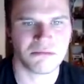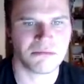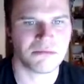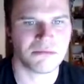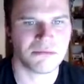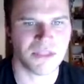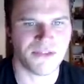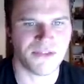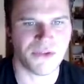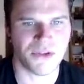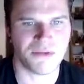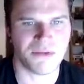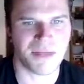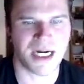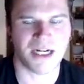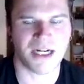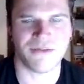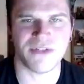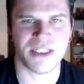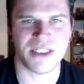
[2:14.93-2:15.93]
if you're a
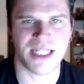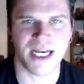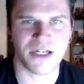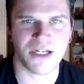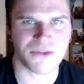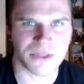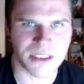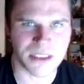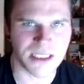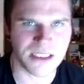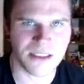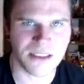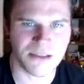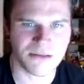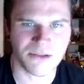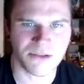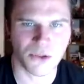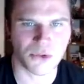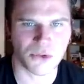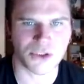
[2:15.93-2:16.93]
man of integrity, you,
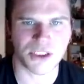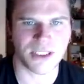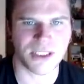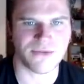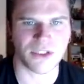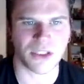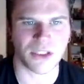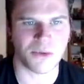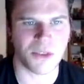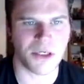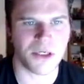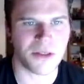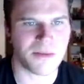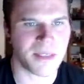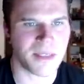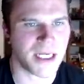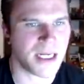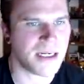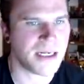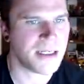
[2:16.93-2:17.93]
of course you're never going to work with them
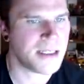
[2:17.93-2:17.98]
again.